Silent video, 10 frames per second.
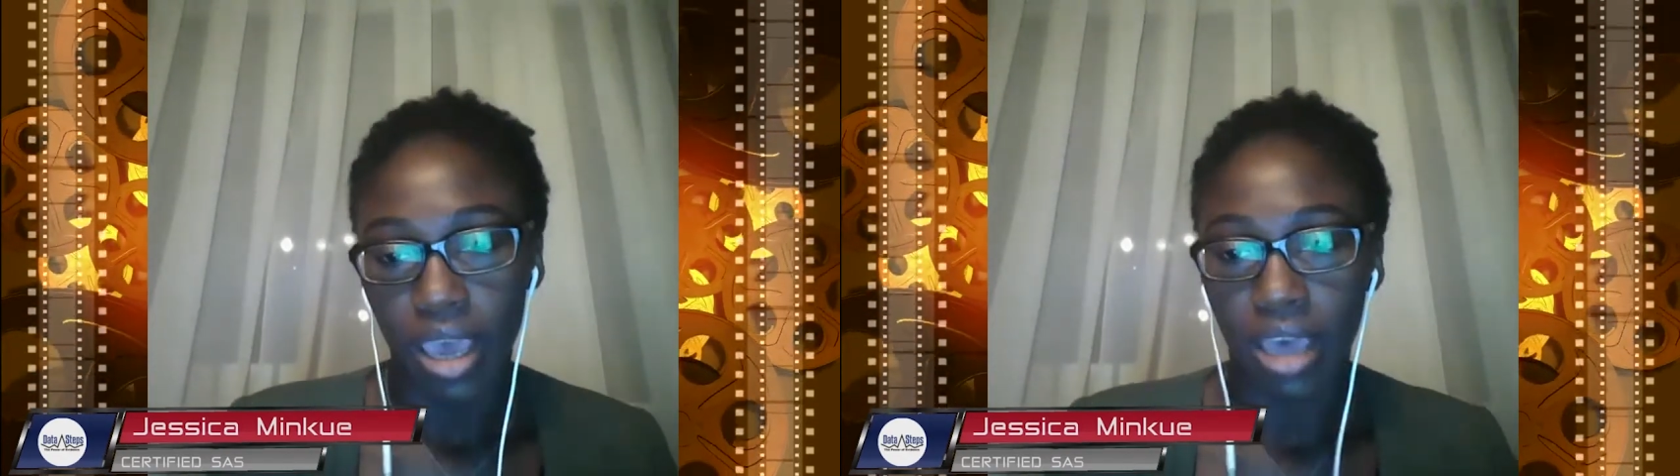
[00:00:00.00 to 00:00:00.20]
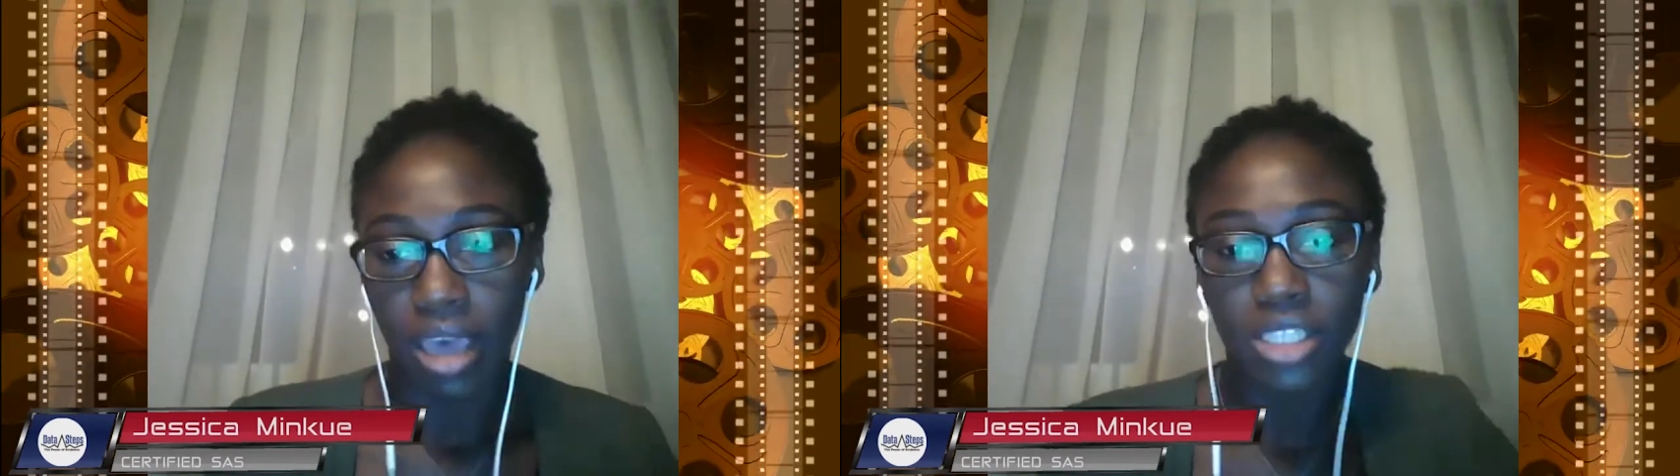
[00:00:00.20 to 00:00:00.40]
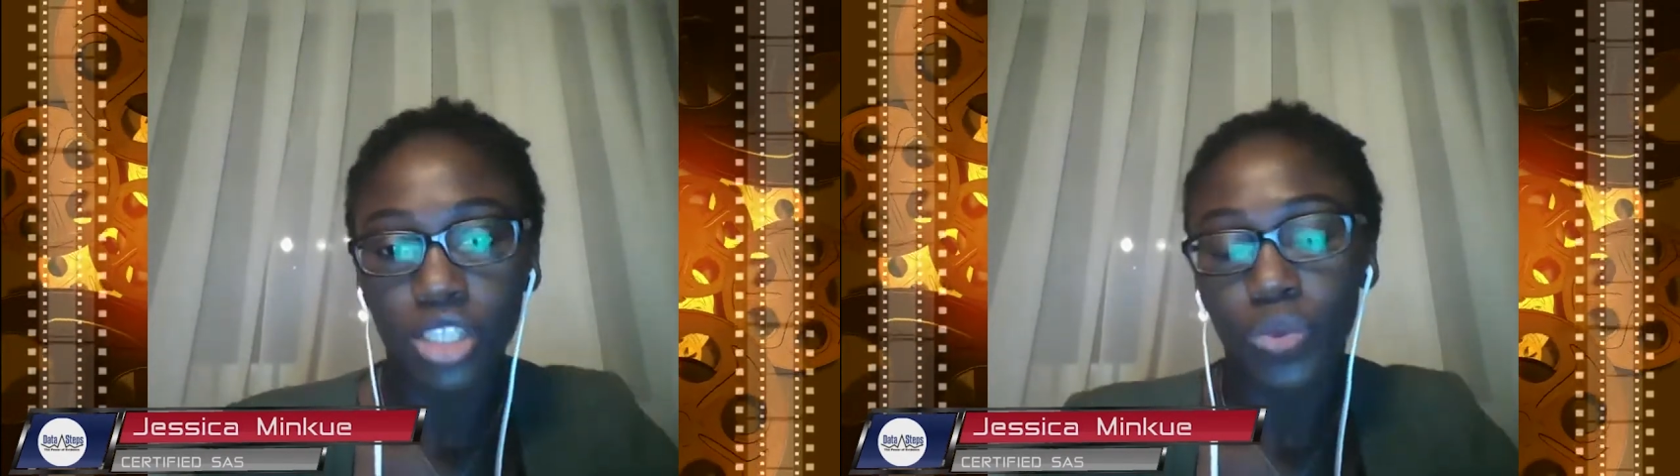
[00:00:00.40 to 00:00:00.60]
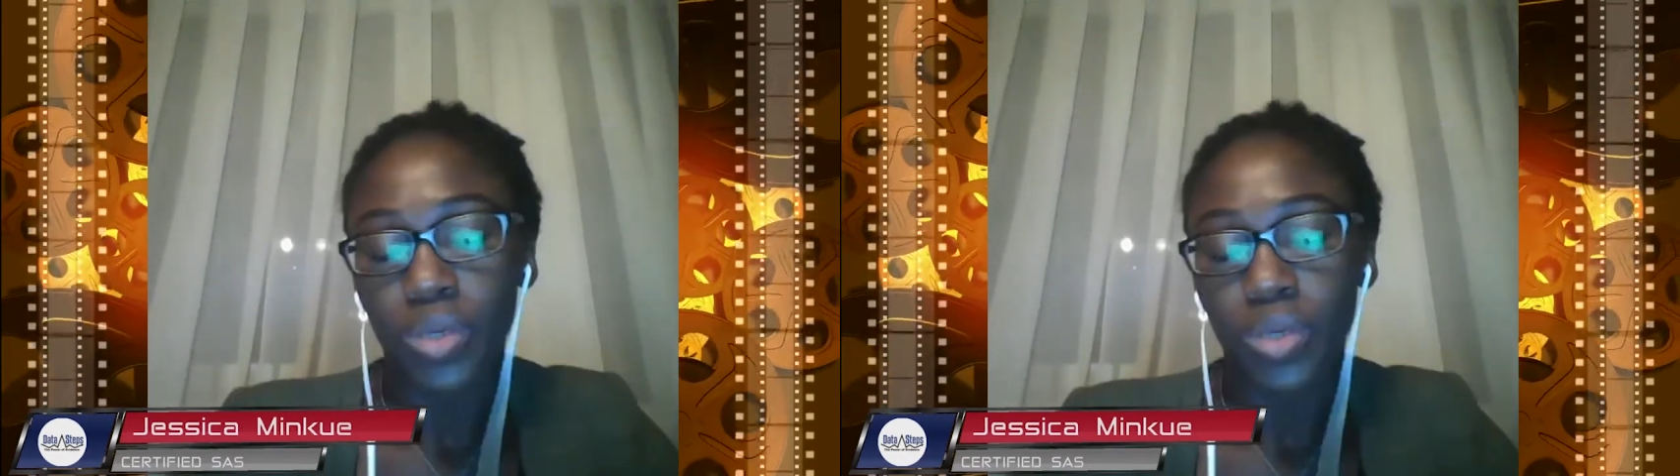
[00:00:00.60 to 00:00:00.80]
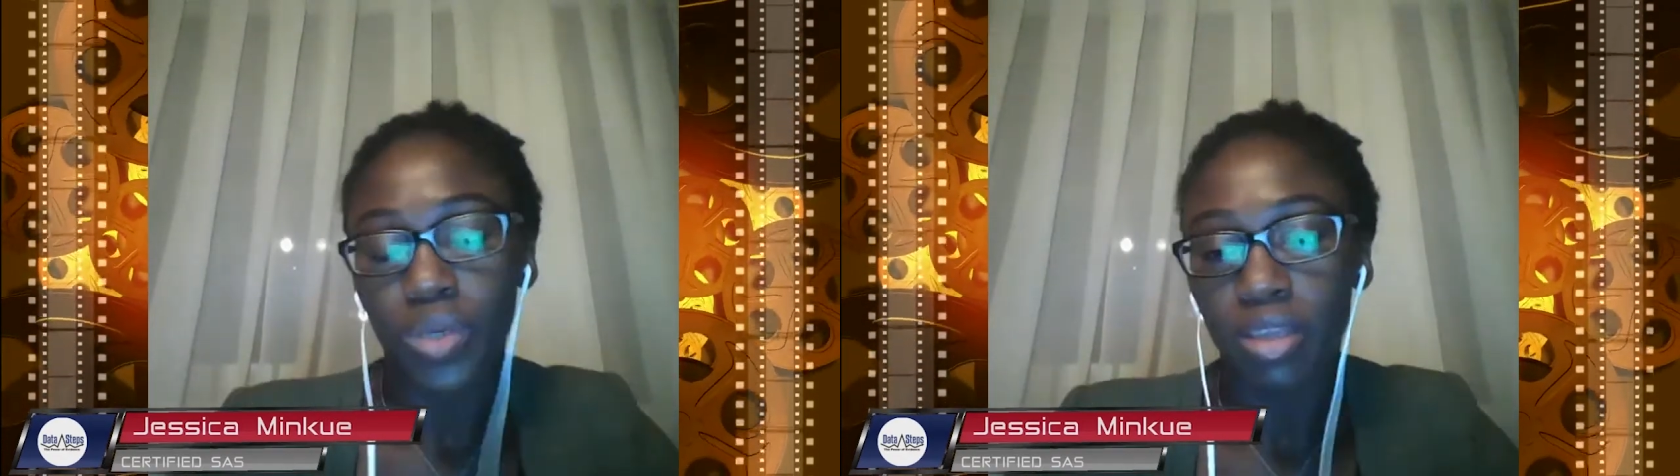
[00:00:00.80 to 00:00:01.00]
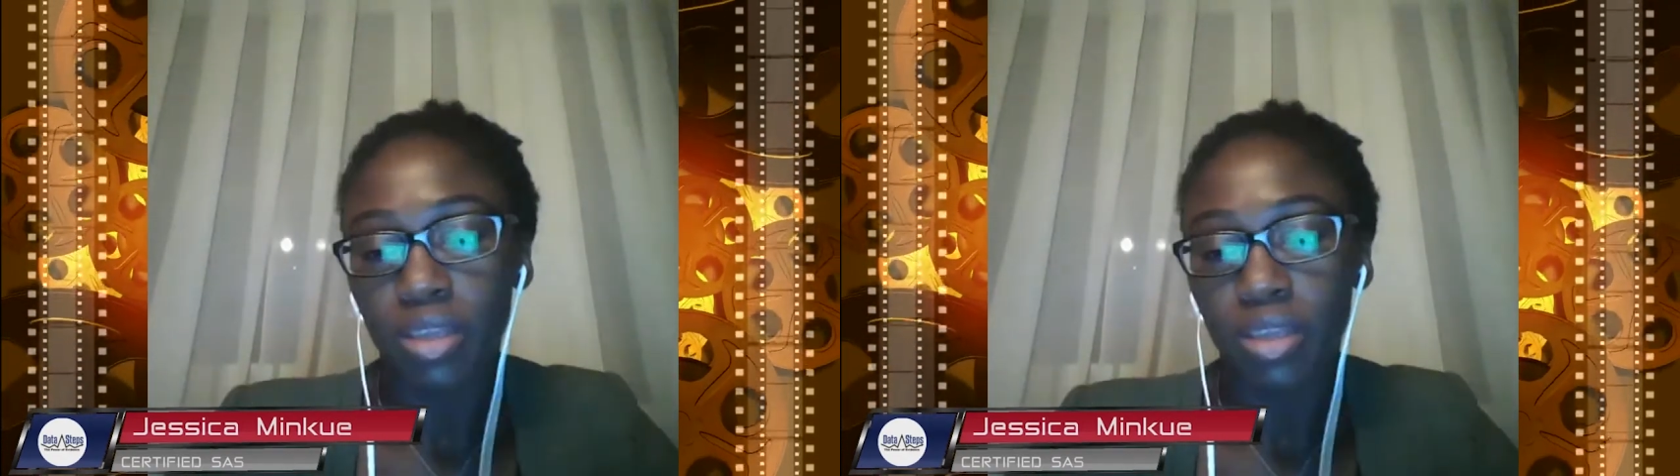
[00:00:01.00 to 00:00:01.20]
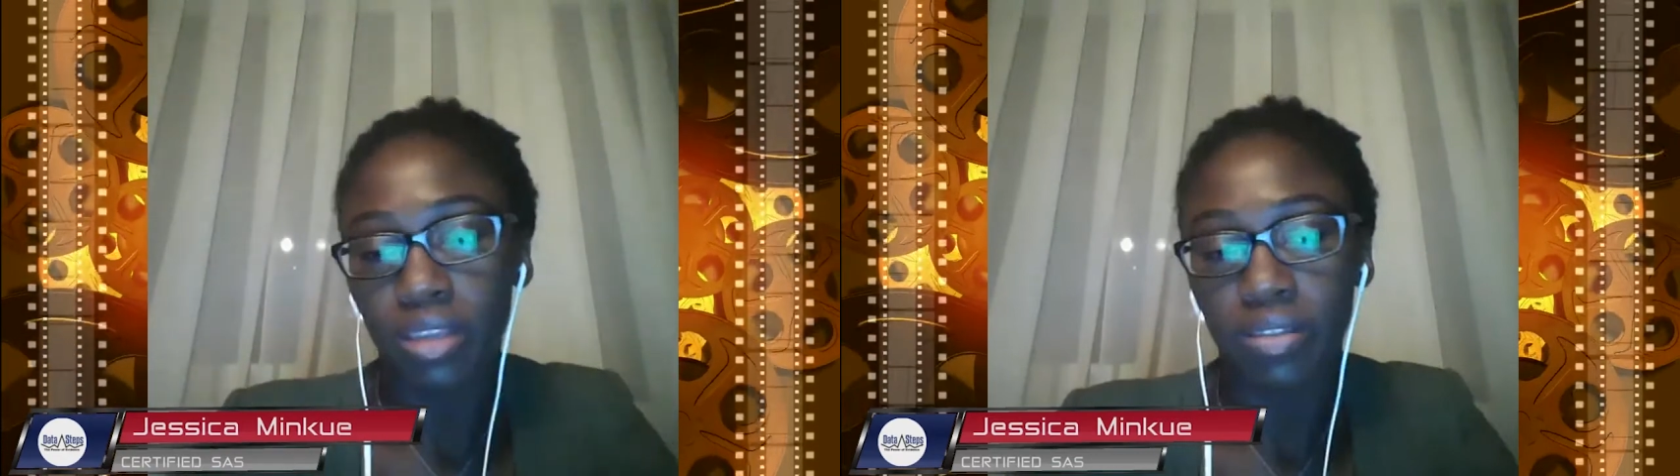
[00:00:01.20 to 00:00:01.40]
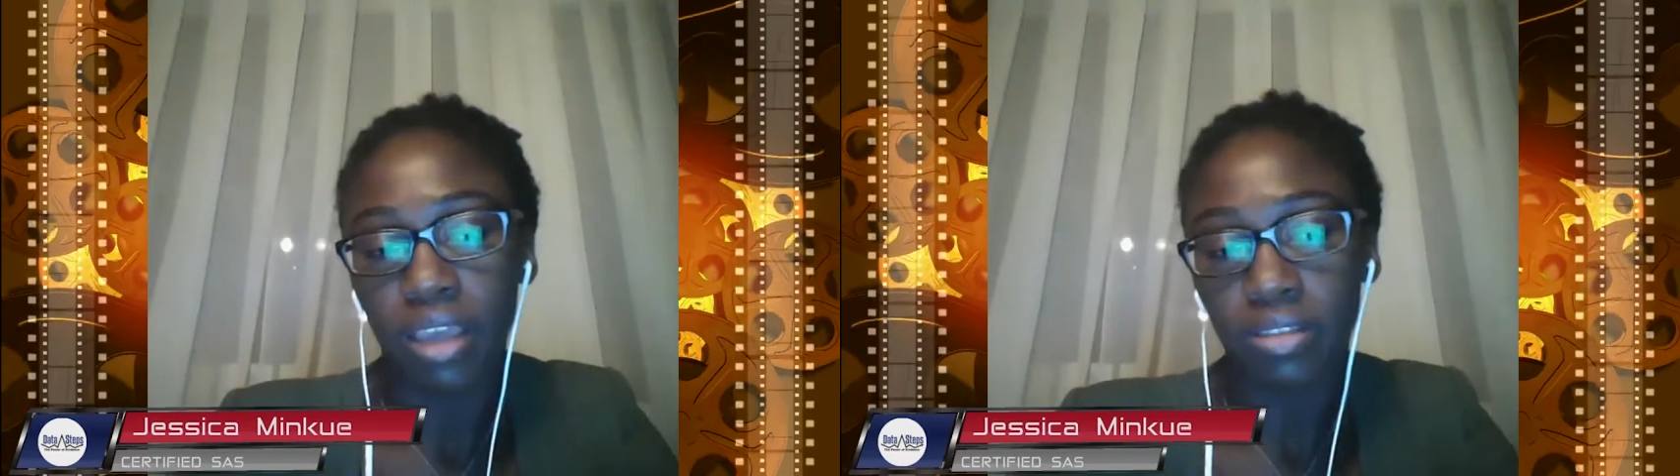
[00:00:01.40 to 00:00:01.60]
And this is really
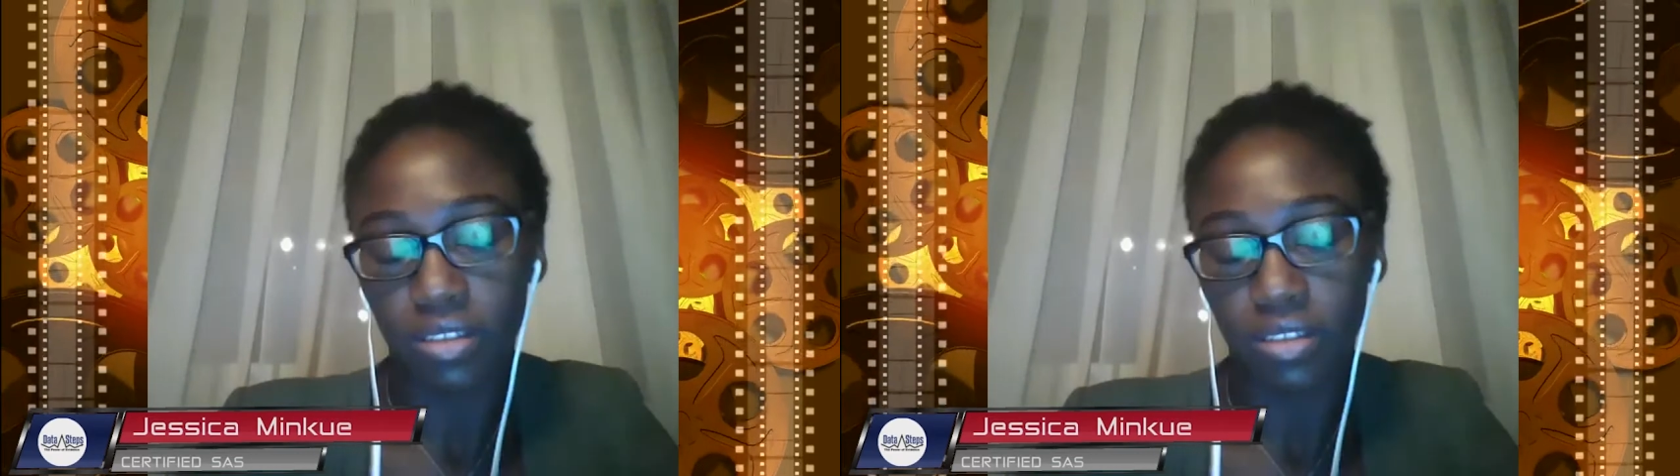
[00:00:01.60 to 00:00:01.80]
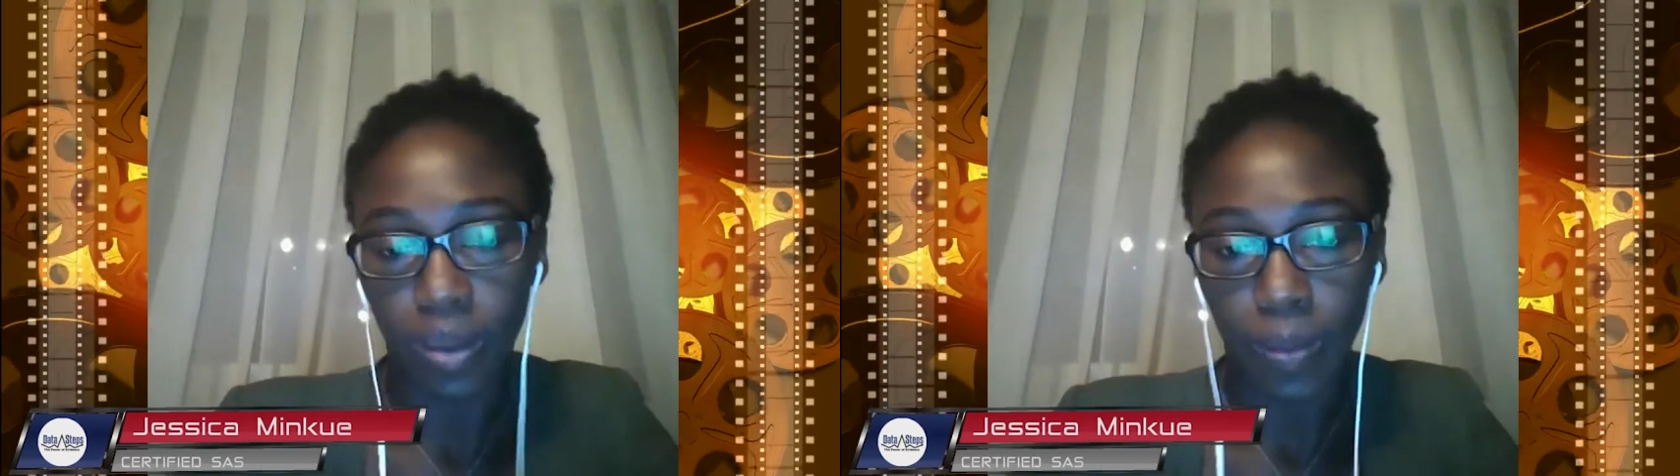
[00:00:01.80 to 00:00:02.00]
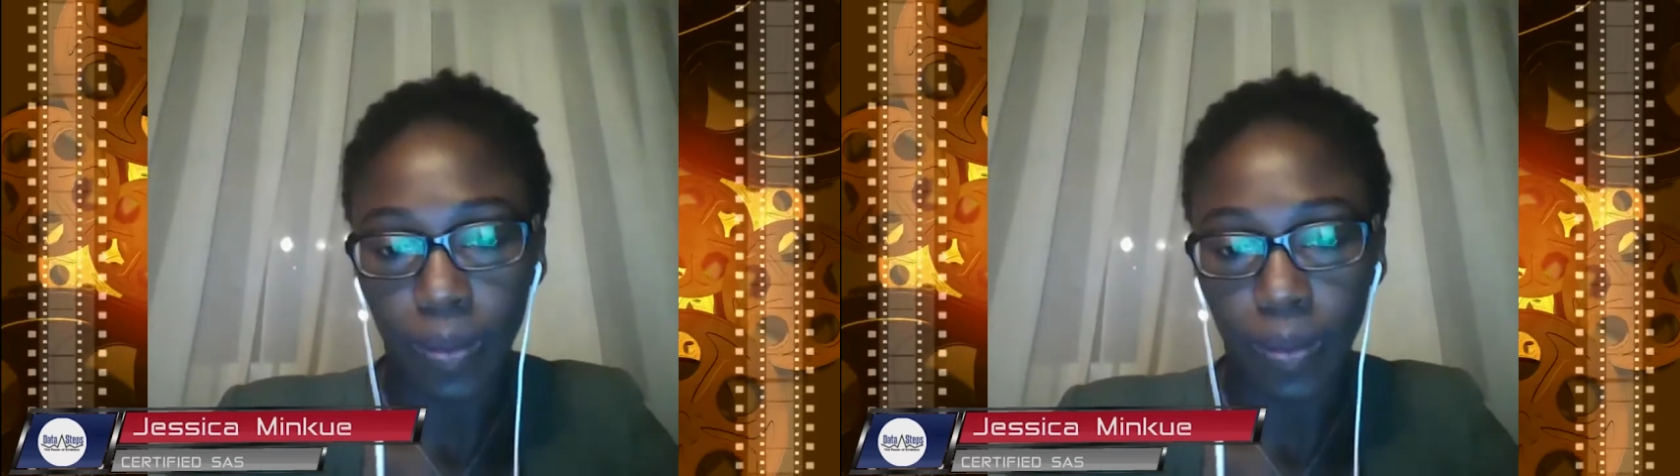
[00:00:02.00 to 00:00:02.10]
something that